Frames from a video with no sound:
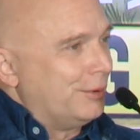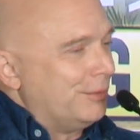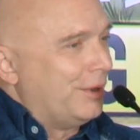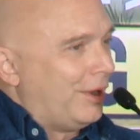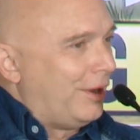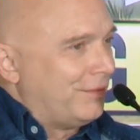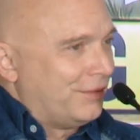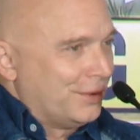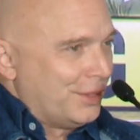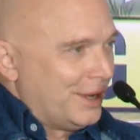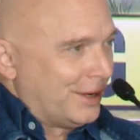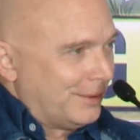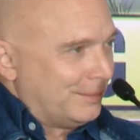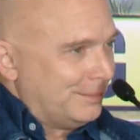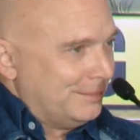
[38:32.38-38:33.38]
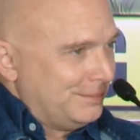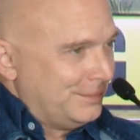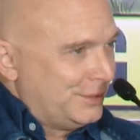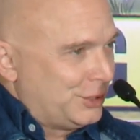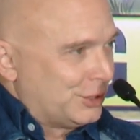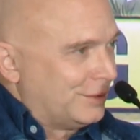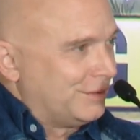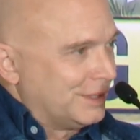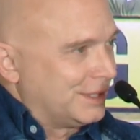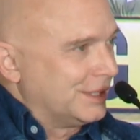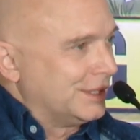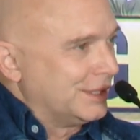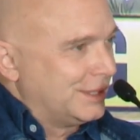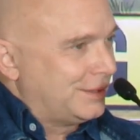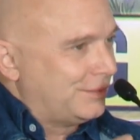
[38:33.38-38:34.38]
offer their
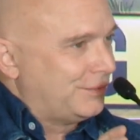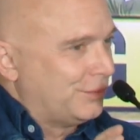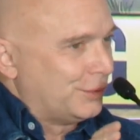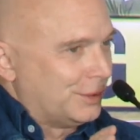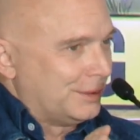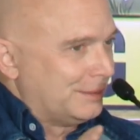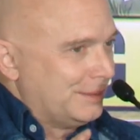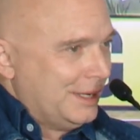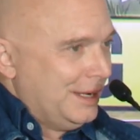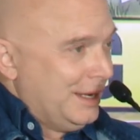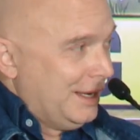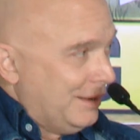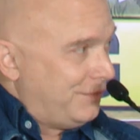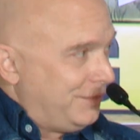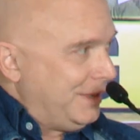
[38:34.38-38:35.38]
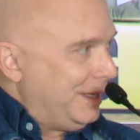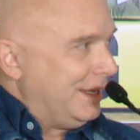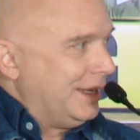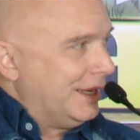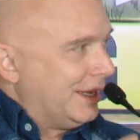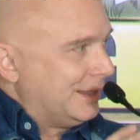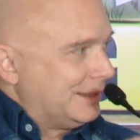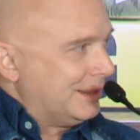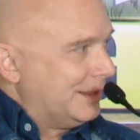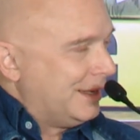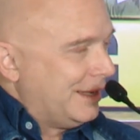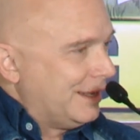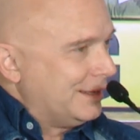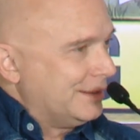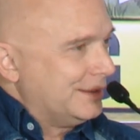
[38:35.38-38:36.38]
services for a fee
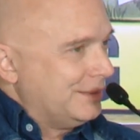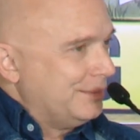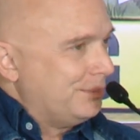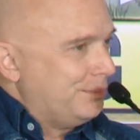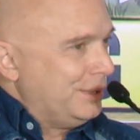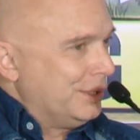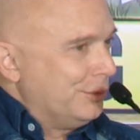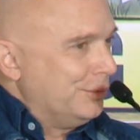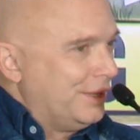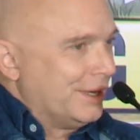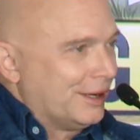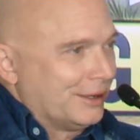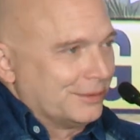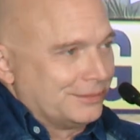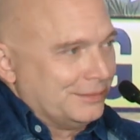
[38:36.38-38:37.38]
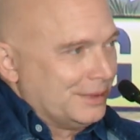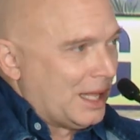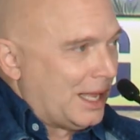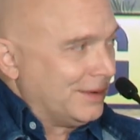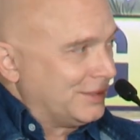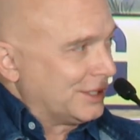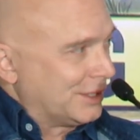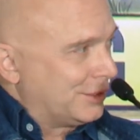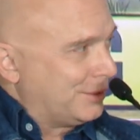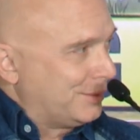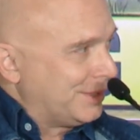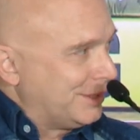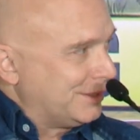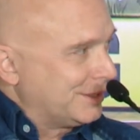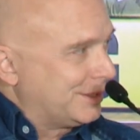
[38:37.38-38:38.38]
and build their lives and
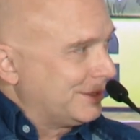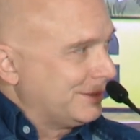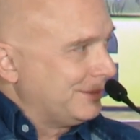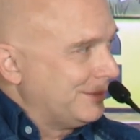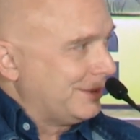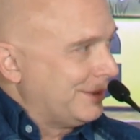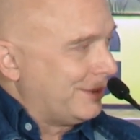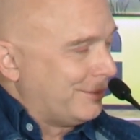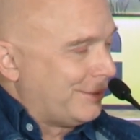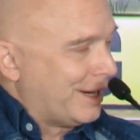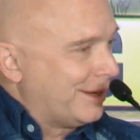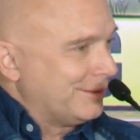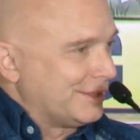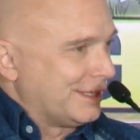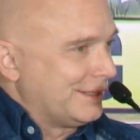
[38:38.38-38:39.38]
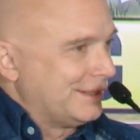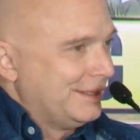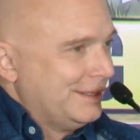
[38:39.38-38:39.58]
careers around it.